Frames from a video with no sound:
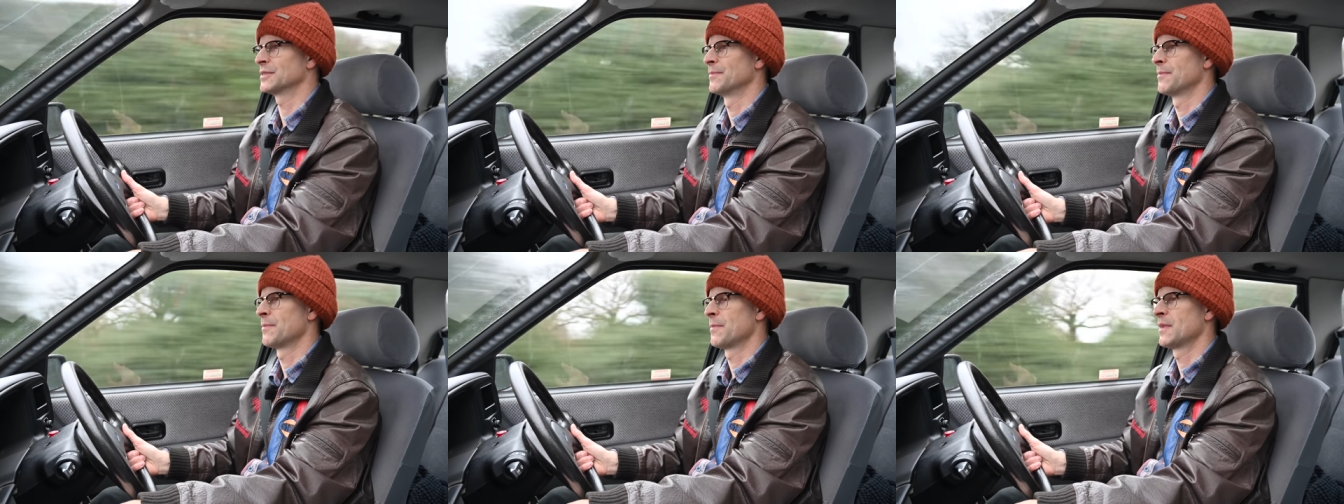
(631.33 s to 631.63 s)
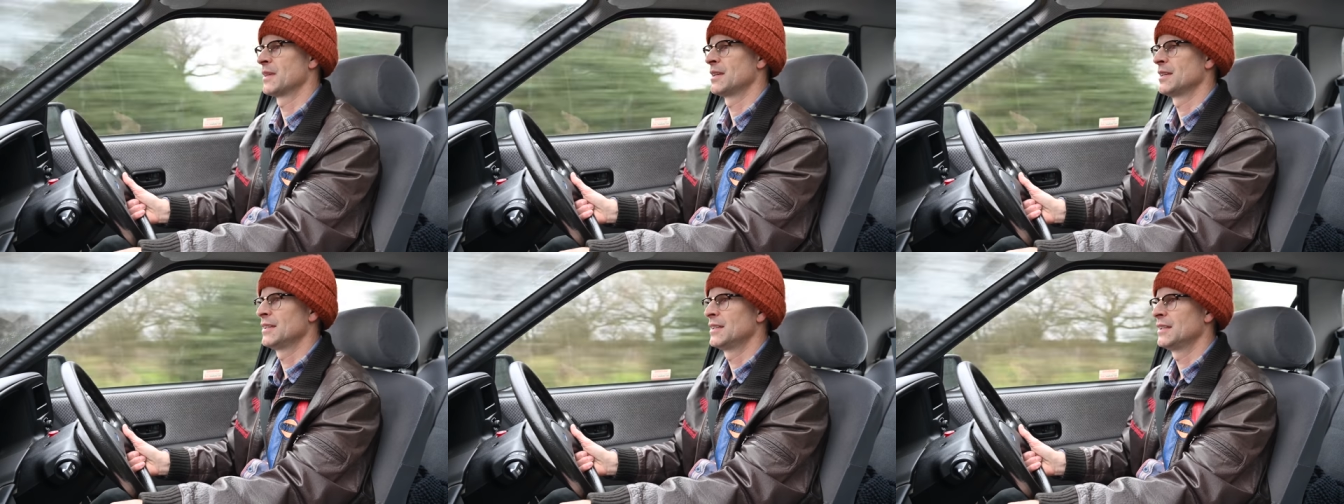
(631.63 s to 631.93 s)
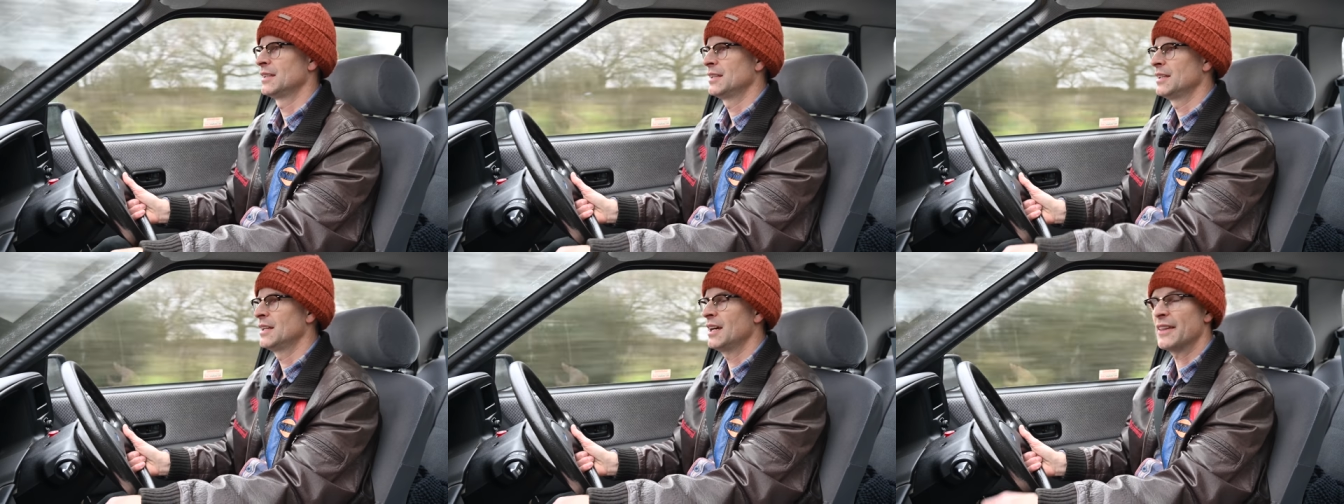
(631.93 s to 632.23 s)

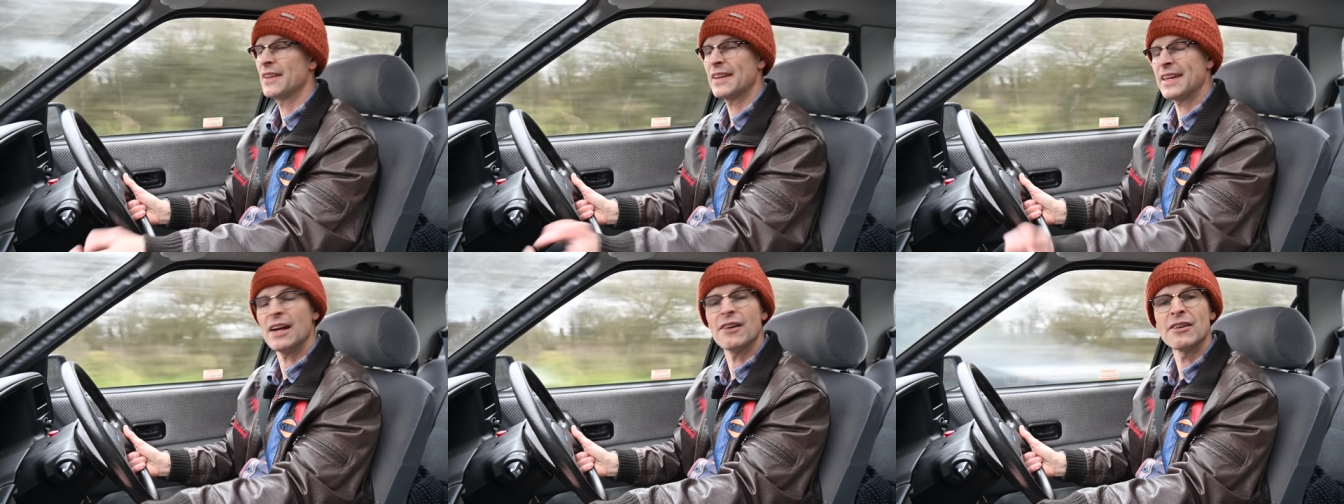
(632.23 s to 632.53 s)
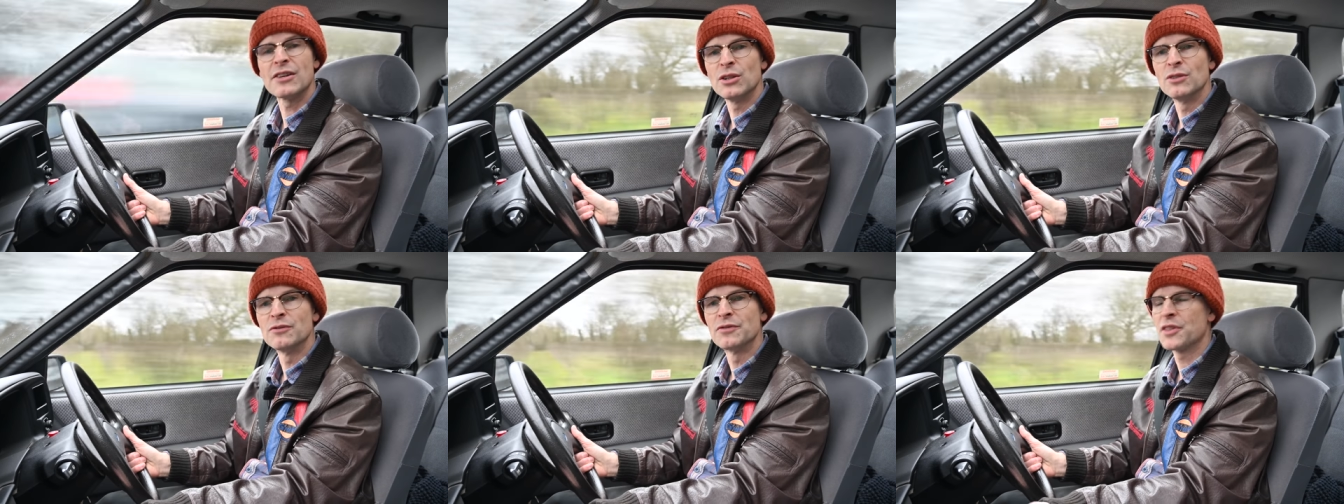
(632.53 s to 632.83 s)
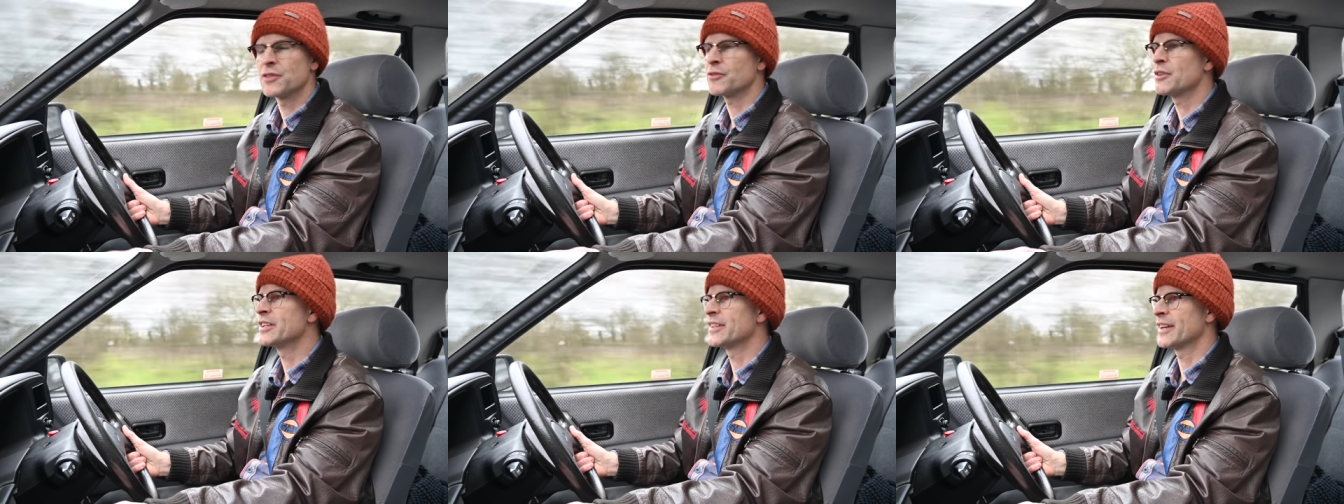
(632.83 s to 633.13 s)
And they carried it on
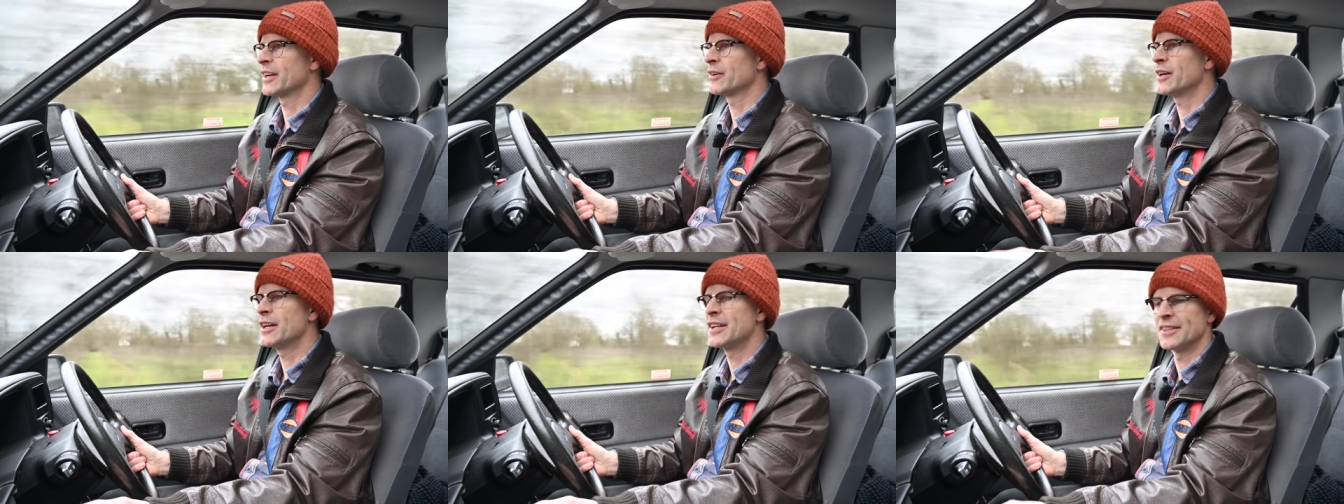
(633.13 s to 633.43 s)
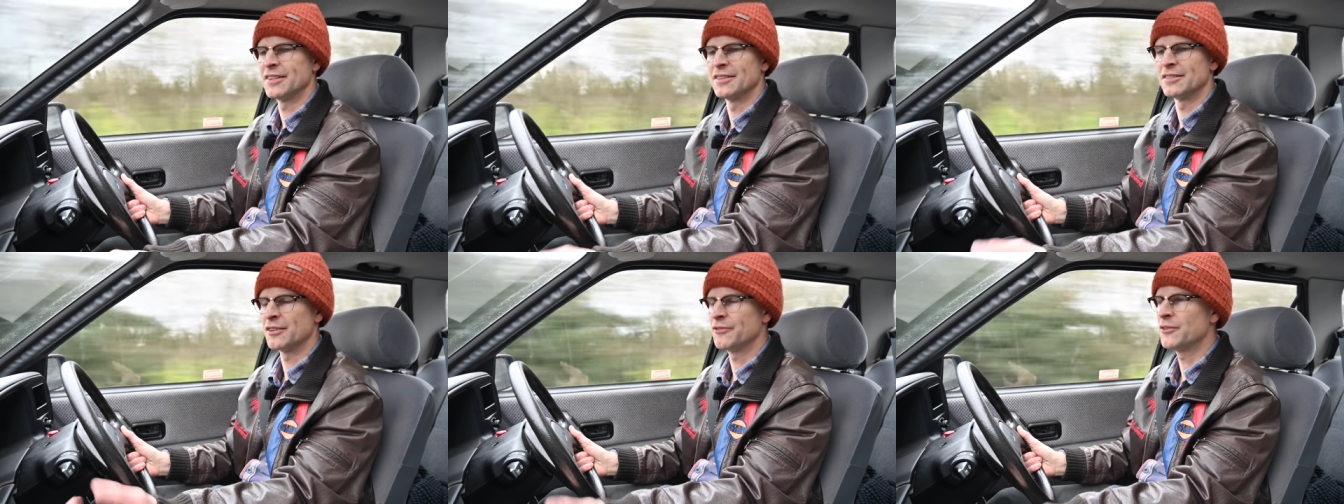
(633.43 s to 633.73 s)
for three generations.